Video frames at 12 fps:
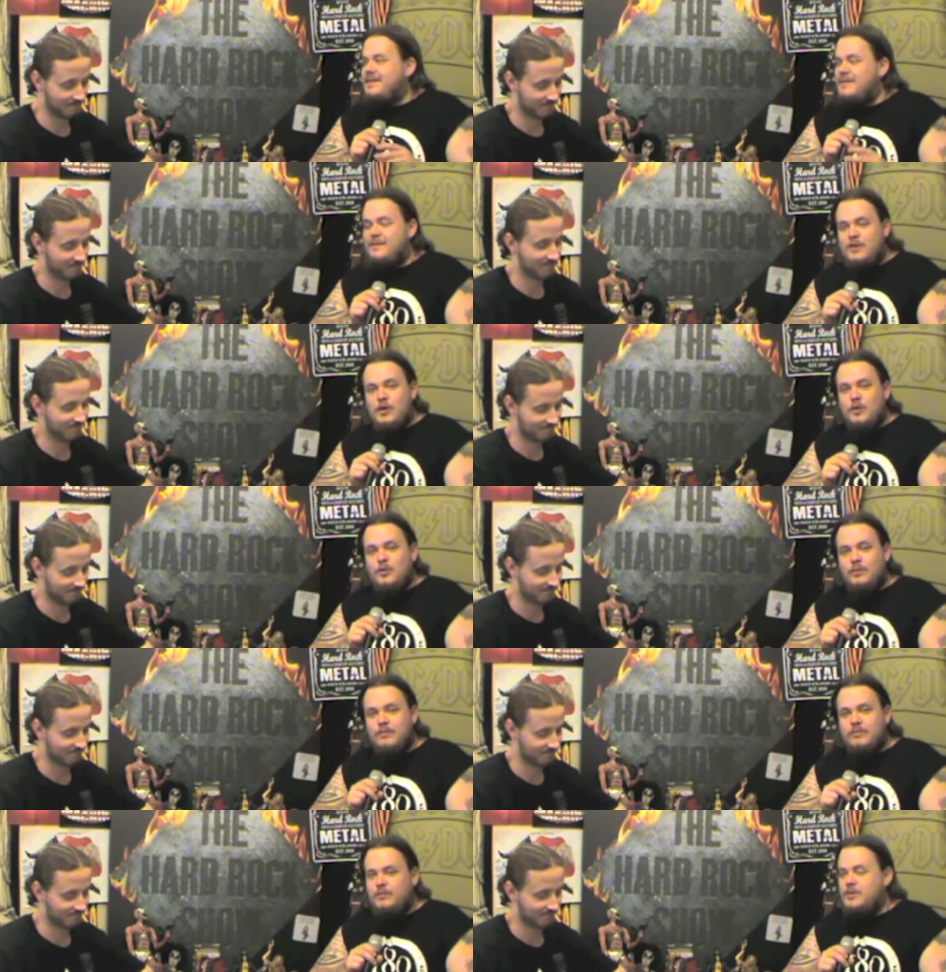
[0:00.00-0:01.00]
Speaker 1: The
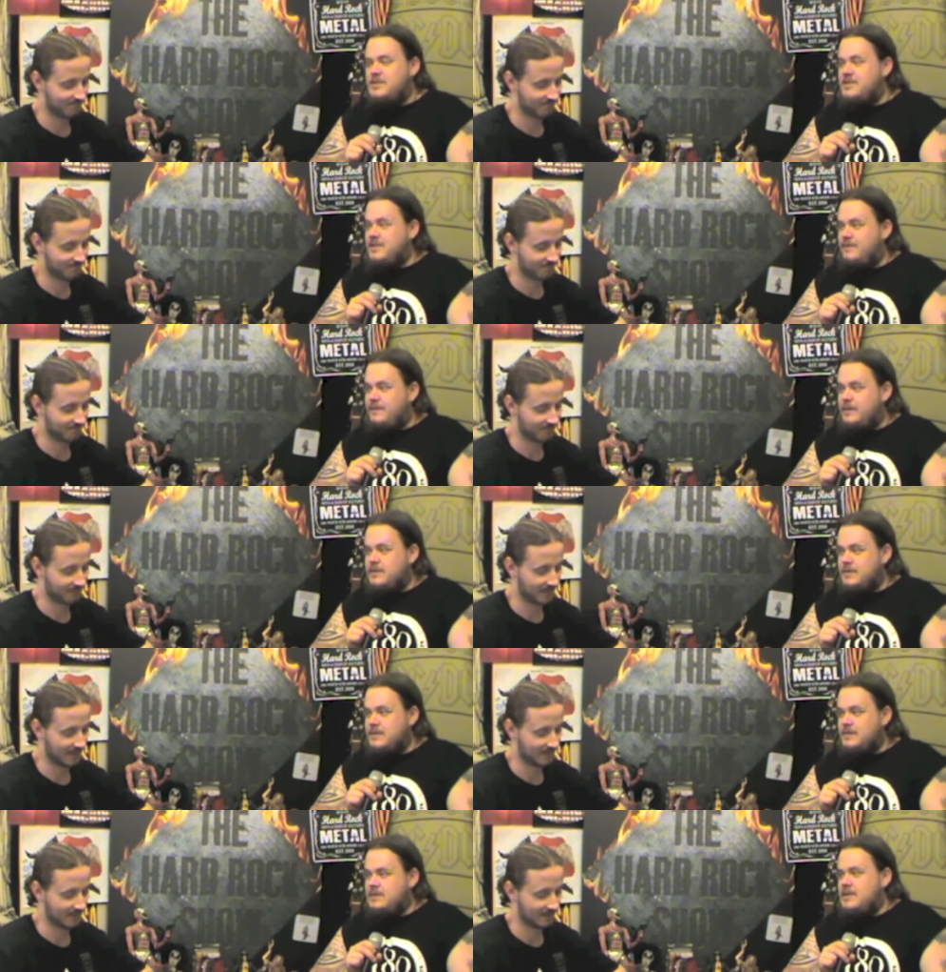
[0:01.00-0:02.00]
View, which is the first
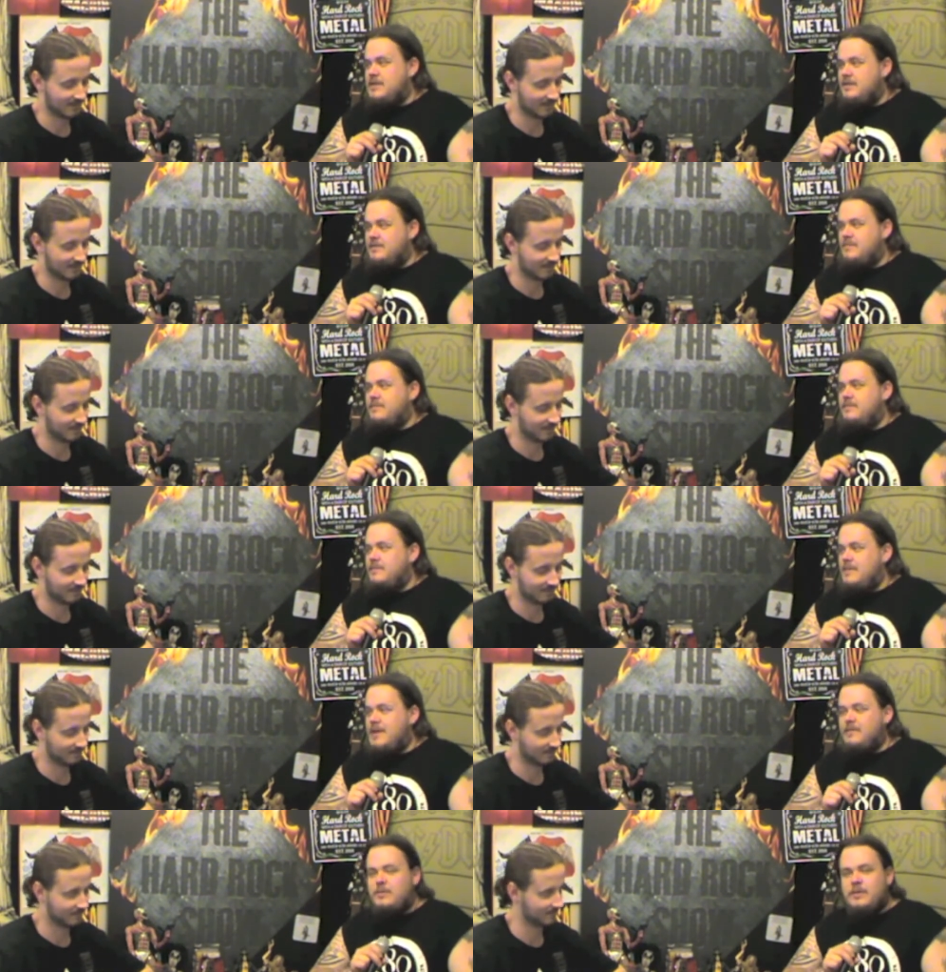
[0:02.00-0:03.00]
song that
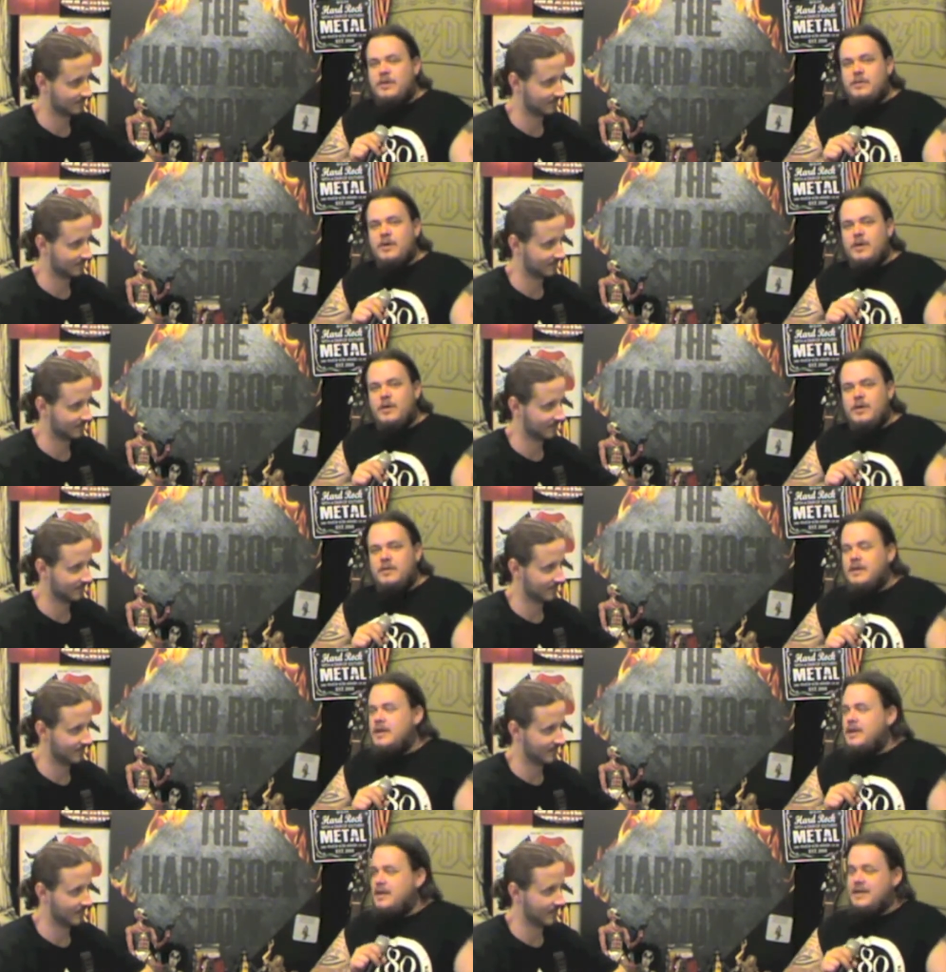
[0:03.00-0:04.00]
everybody would have heard,
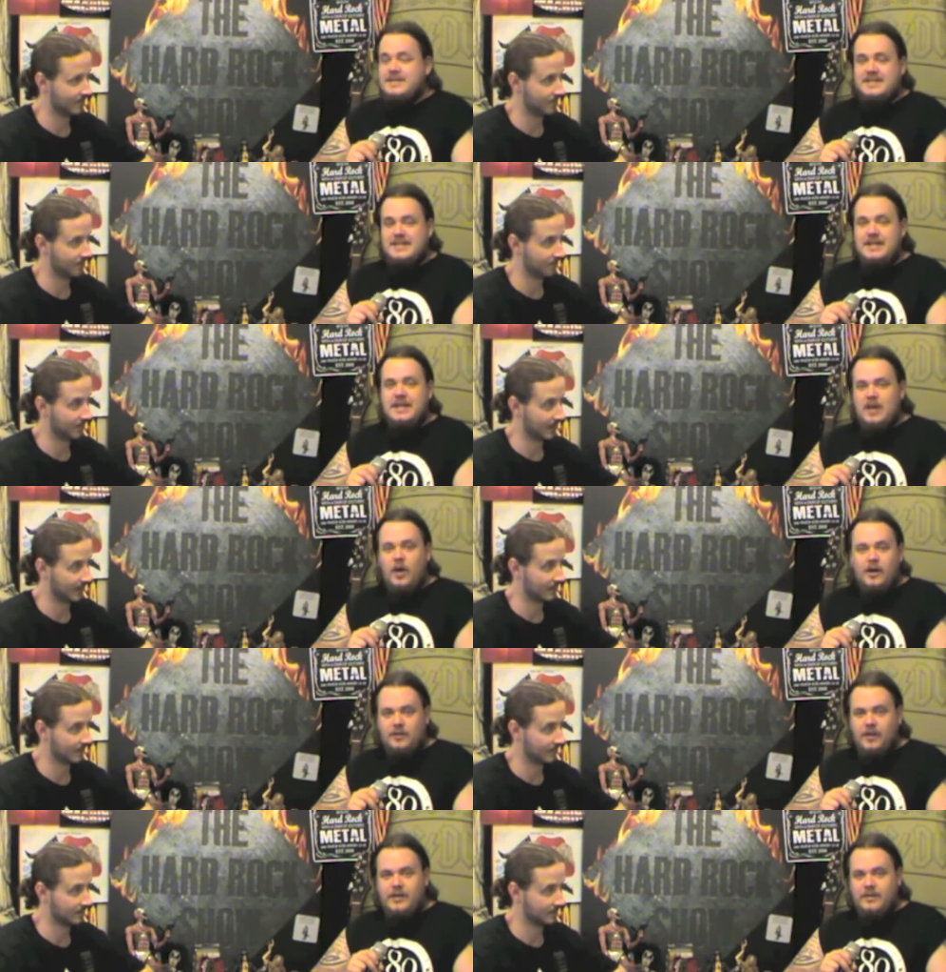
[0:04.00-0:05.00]
is
Speaker 2: the
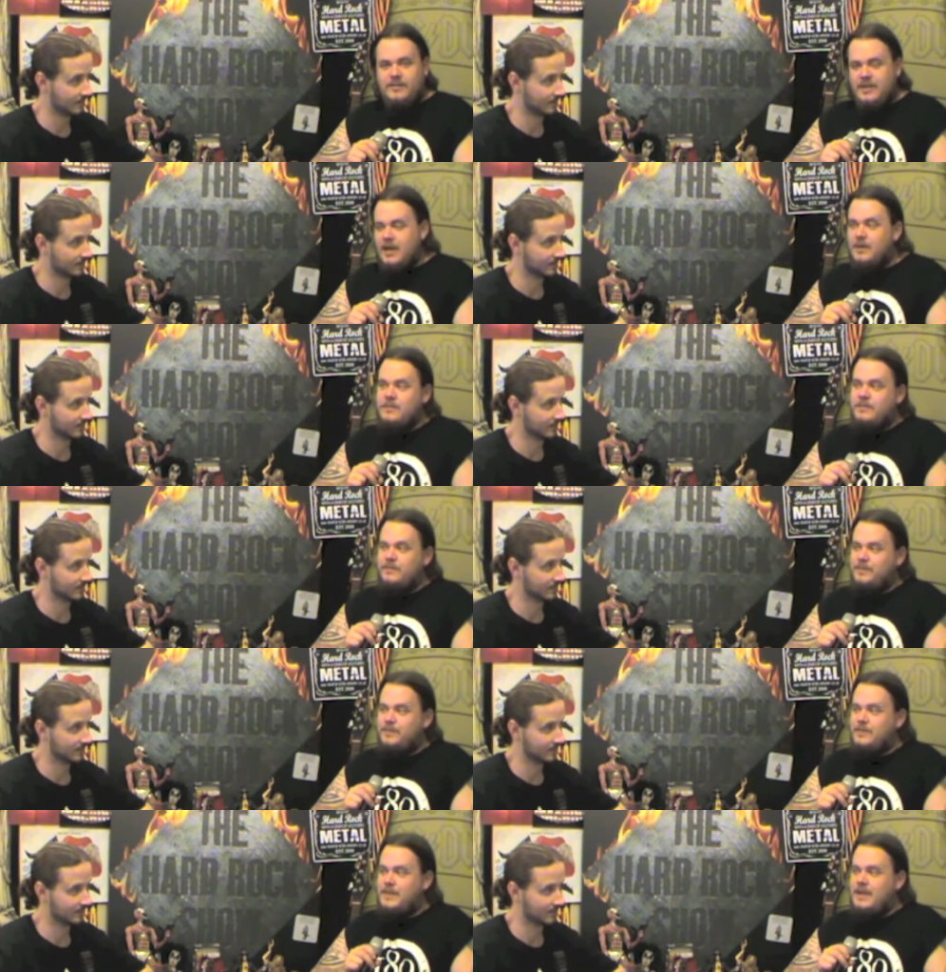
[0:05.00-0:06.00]
highlight of the
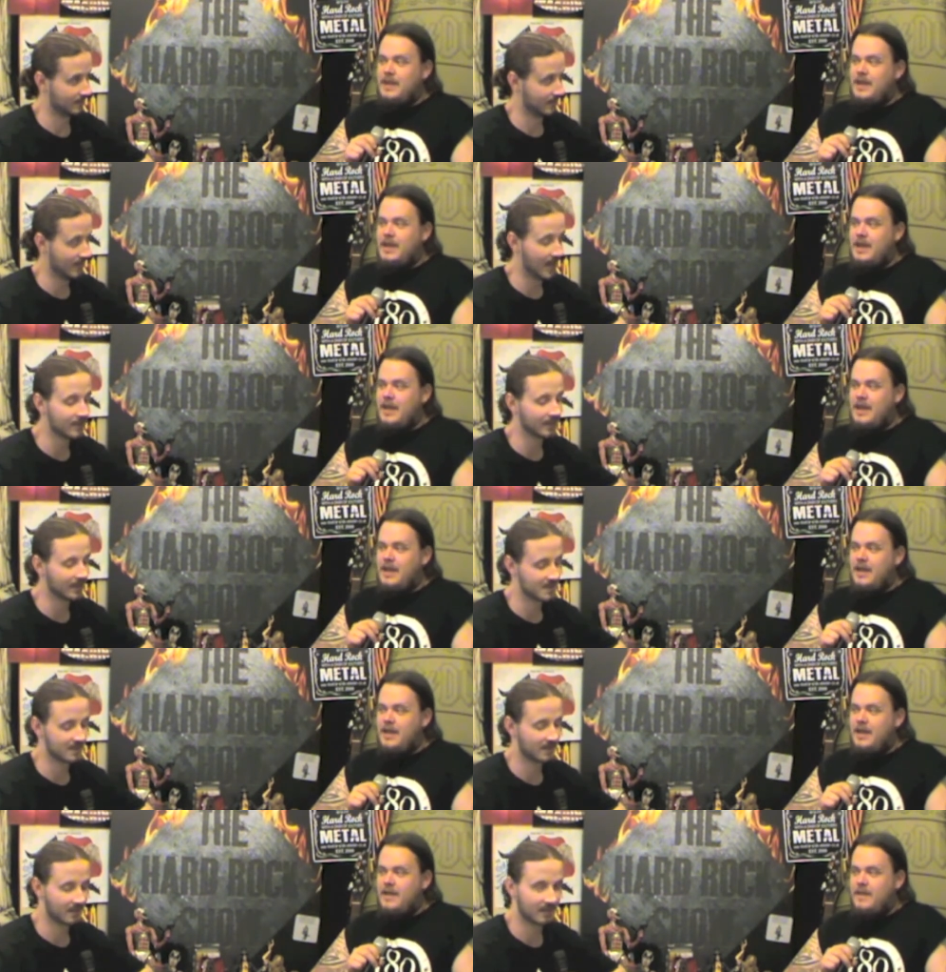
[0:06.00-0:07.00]
album. I haven't
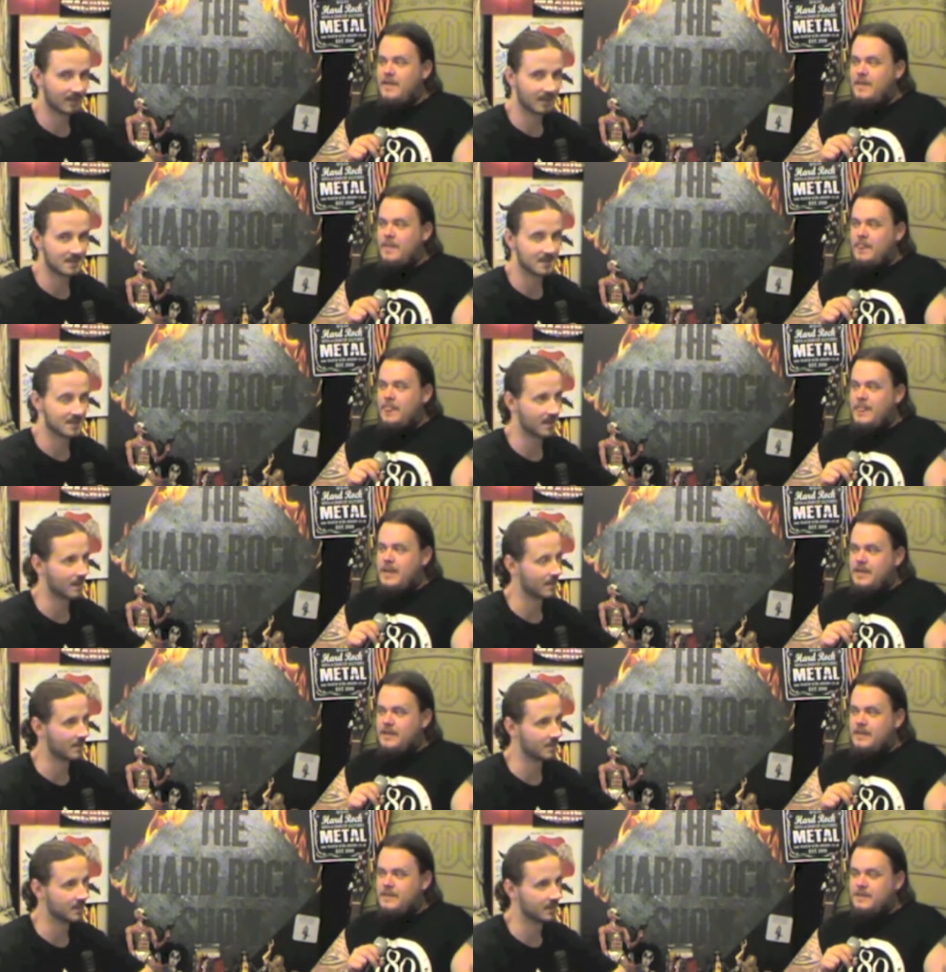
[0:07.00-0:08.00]
listened to the thing in its
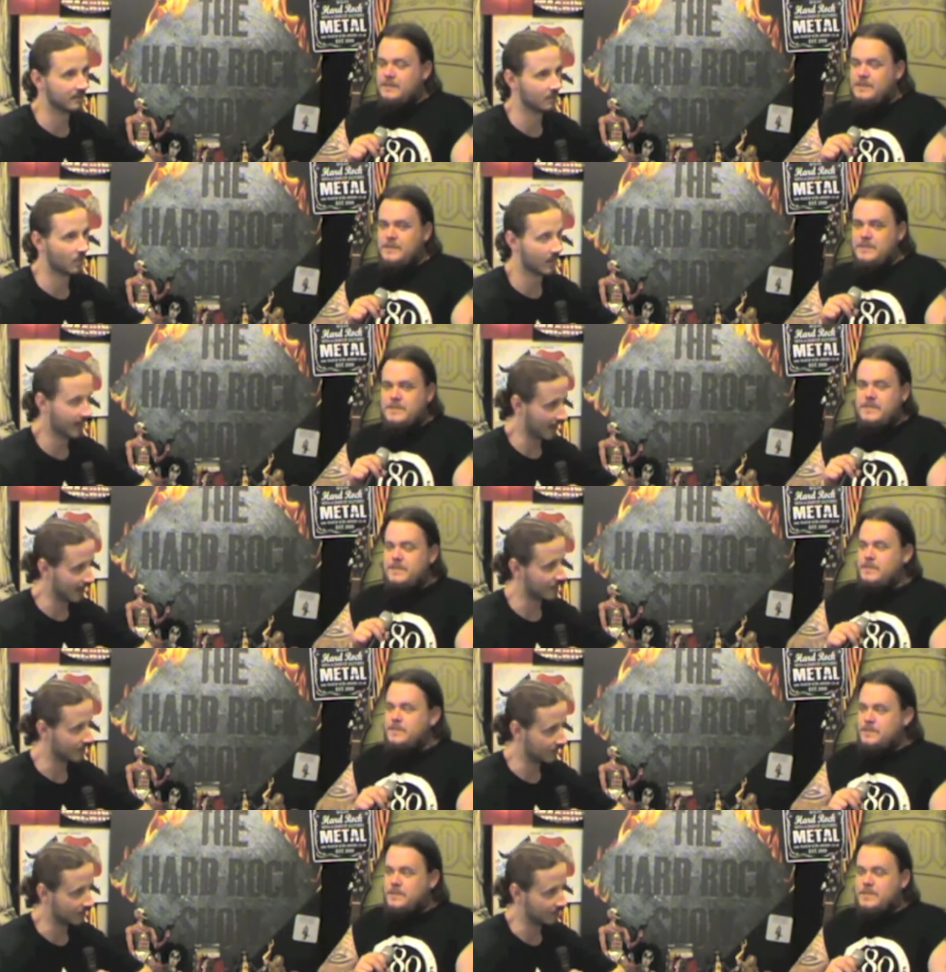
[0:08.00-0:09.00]
entirety, but what I have
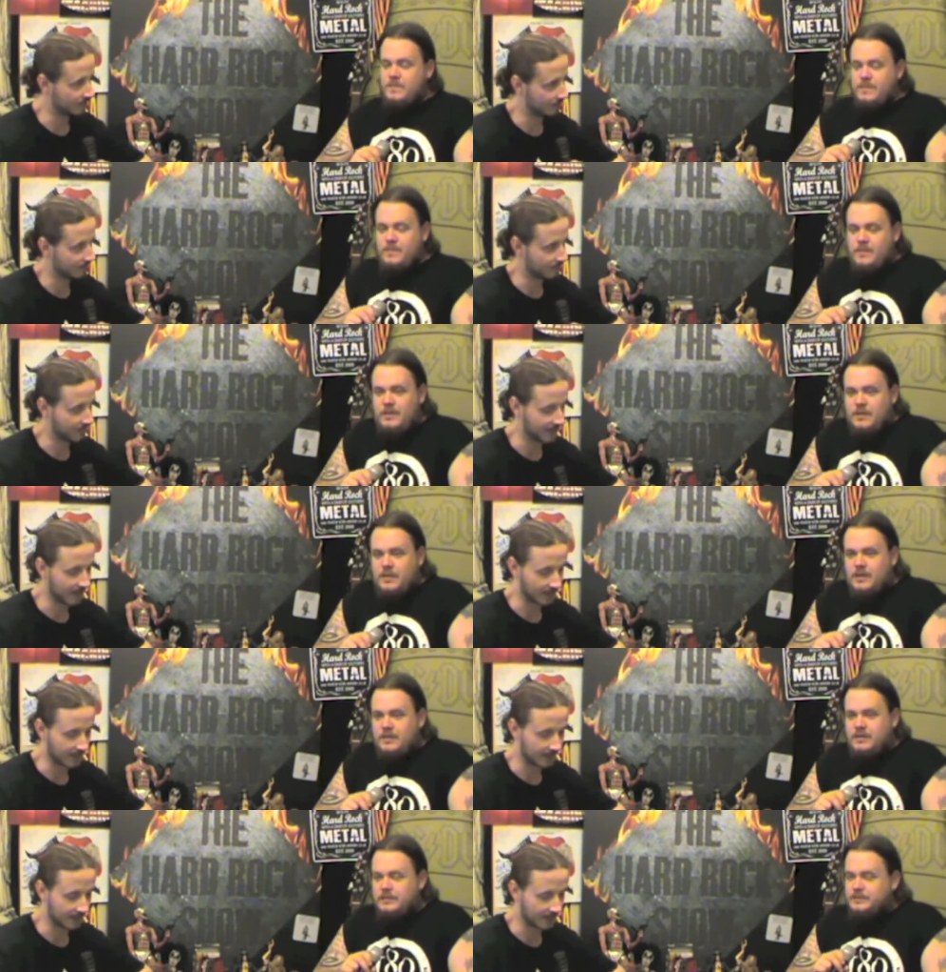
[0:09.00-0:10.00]
heard being
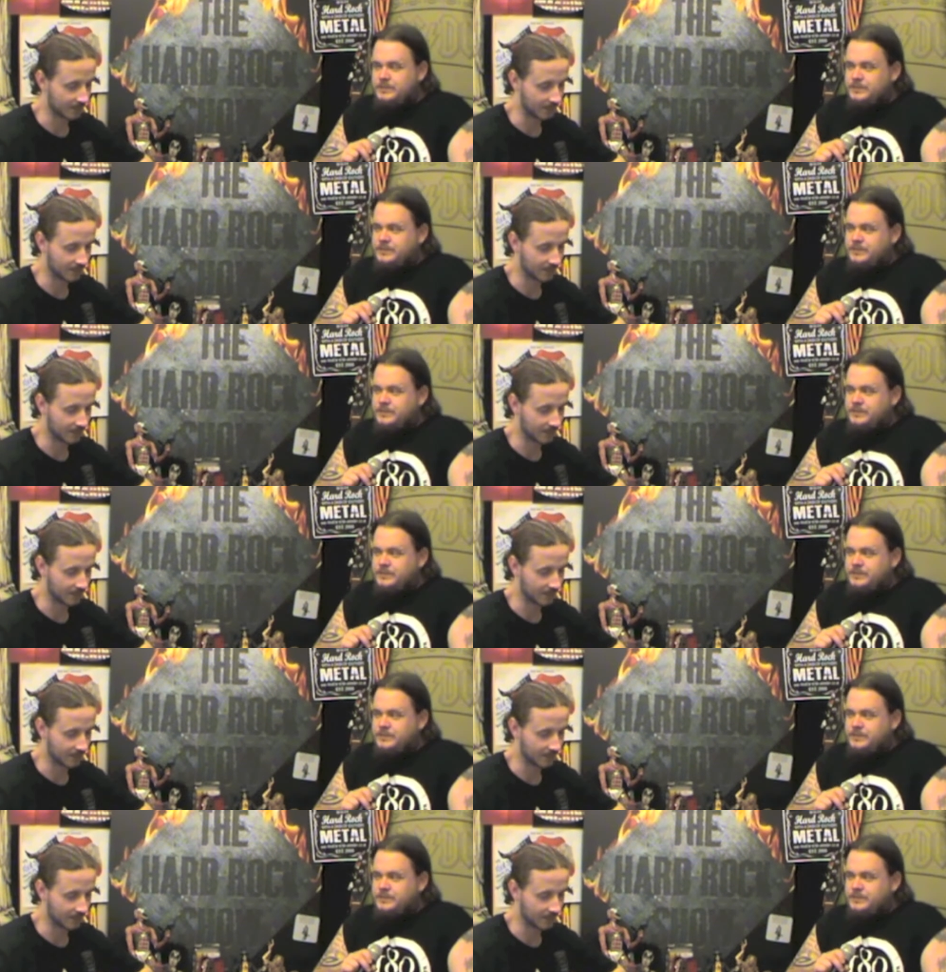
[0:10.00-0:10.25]
around here